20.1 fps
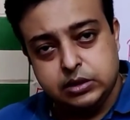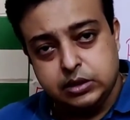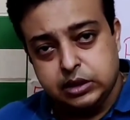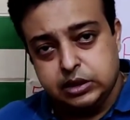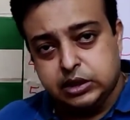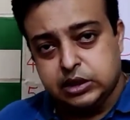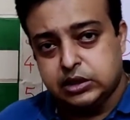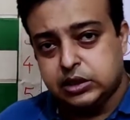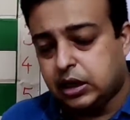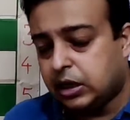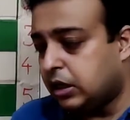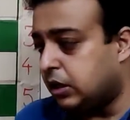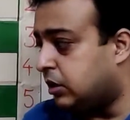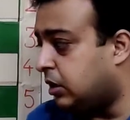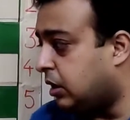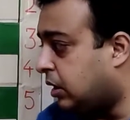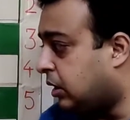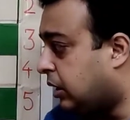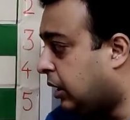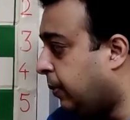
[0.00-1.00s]
This is
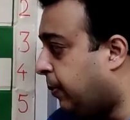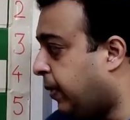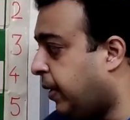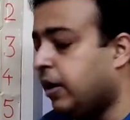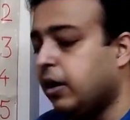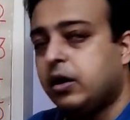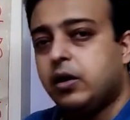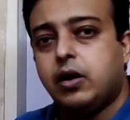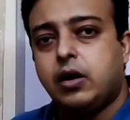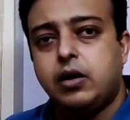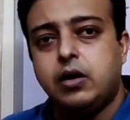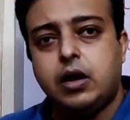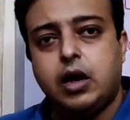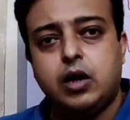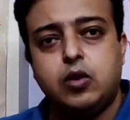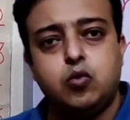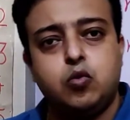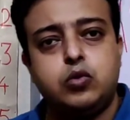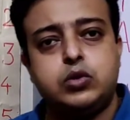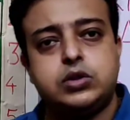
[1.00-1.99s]
another typical,
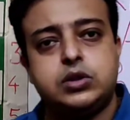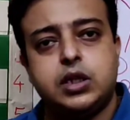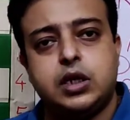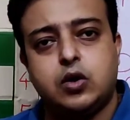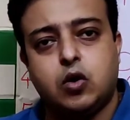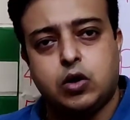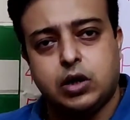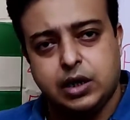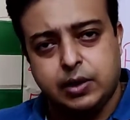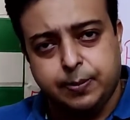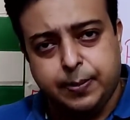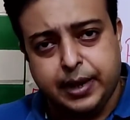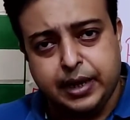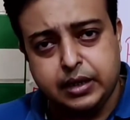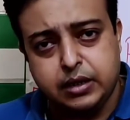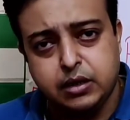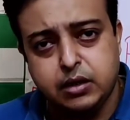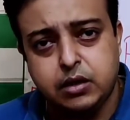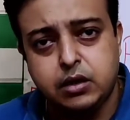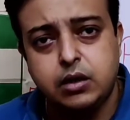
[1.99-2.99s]
I would say not a
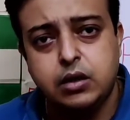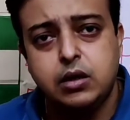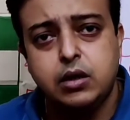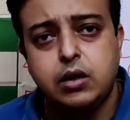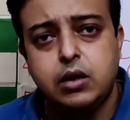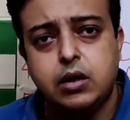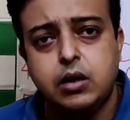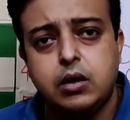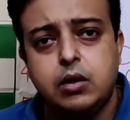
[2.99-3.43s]
pattern,